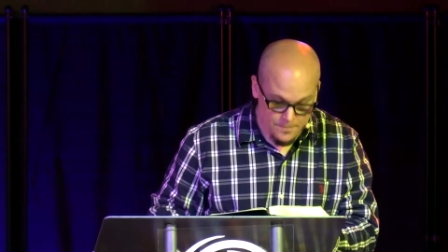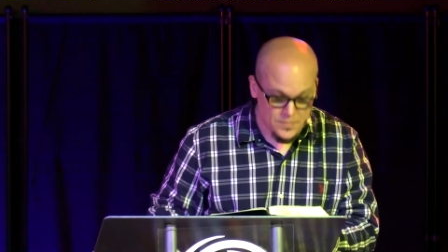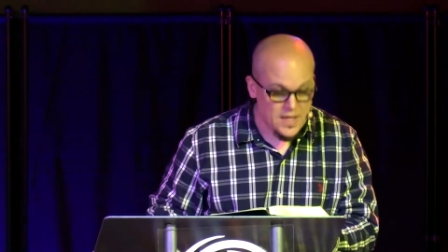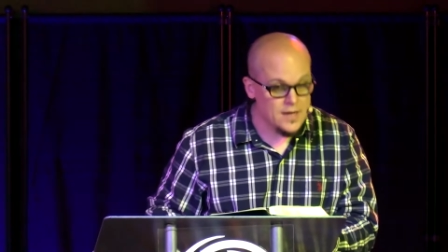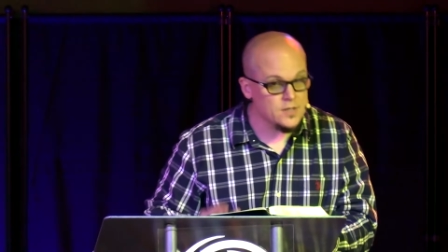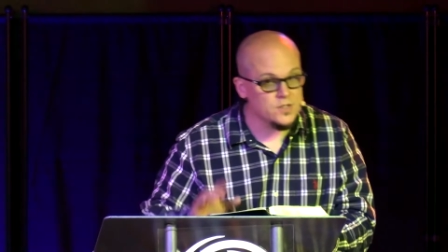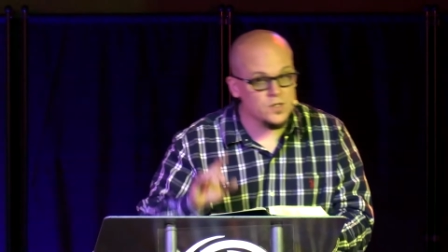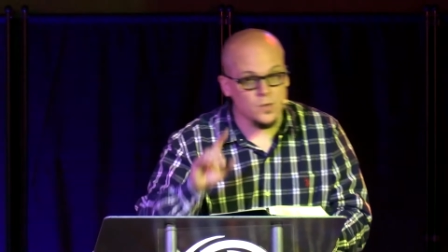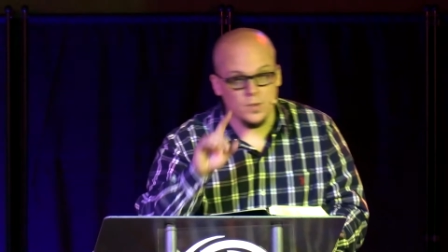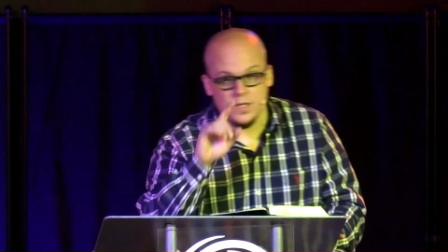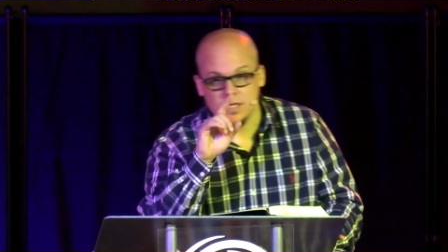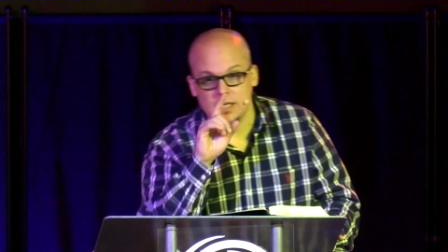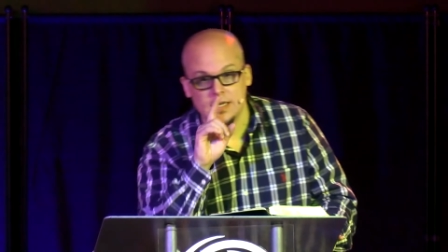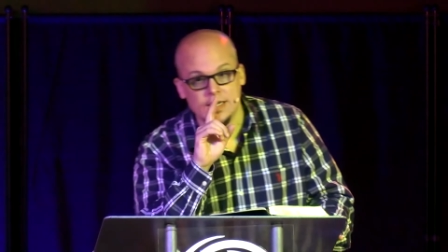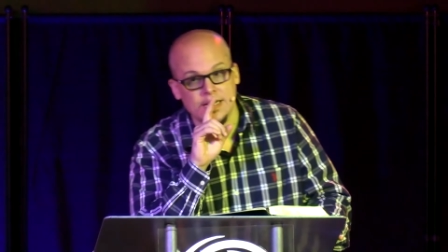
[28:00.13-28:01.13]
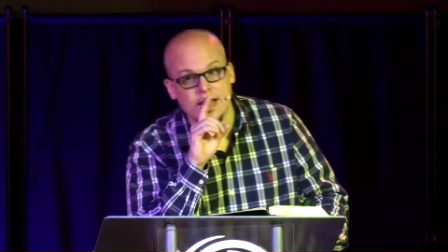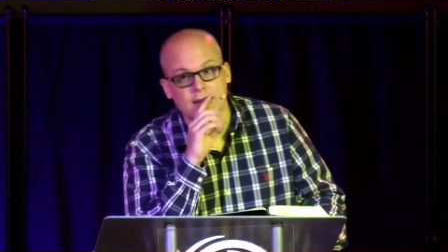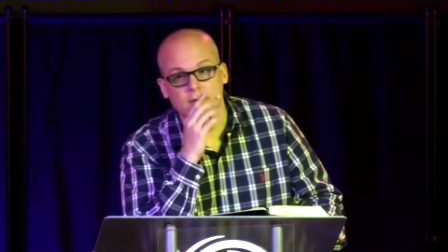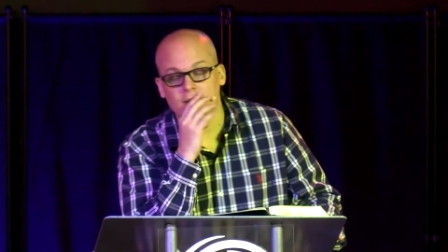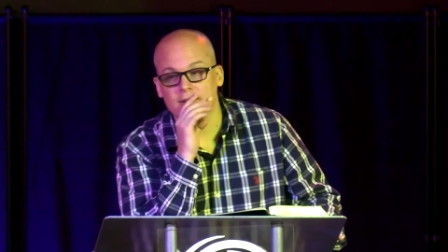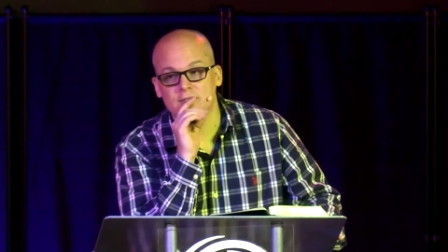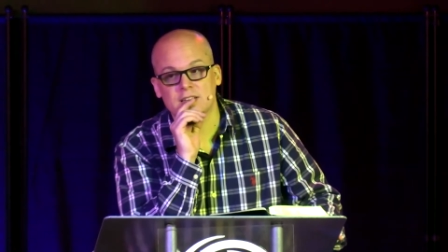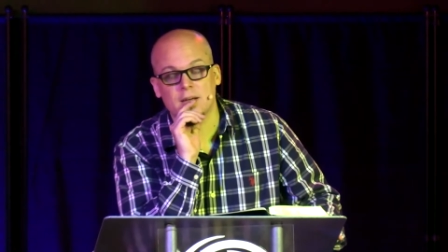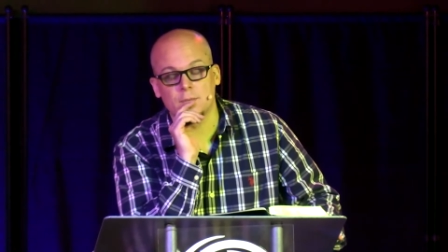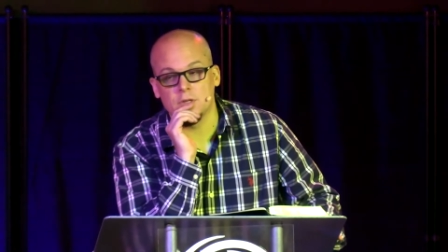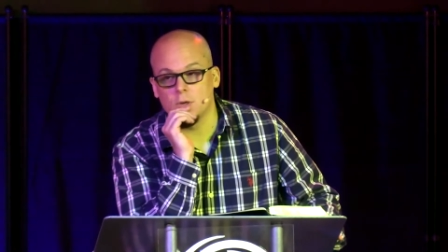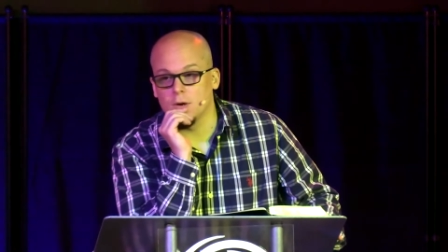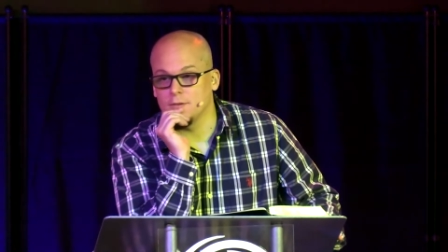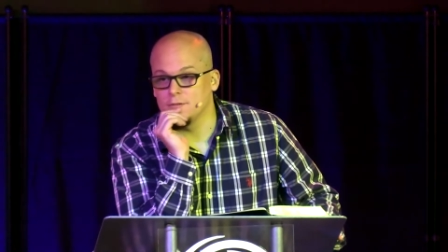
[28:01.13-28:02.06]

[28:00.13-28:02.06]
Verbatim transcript: That is so key. I don't have time to go